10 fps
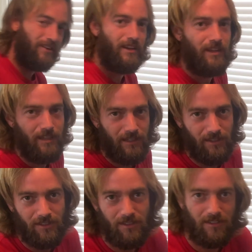a
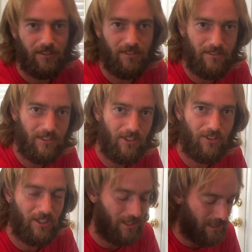little
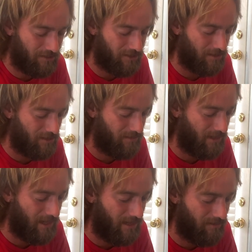collection of
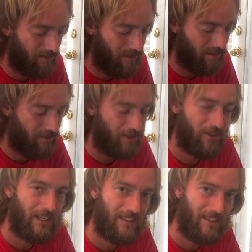knives, the
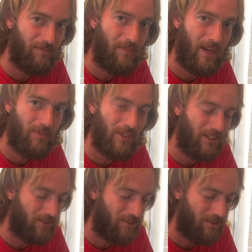CRKT
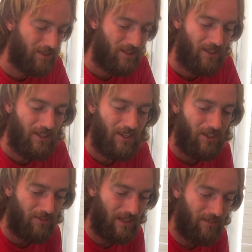Minimalist.
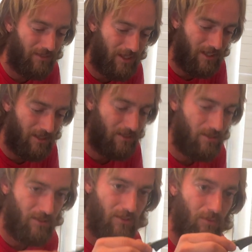So I have the
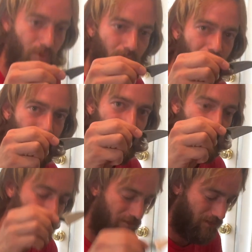
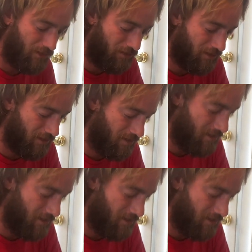Warncliffe version,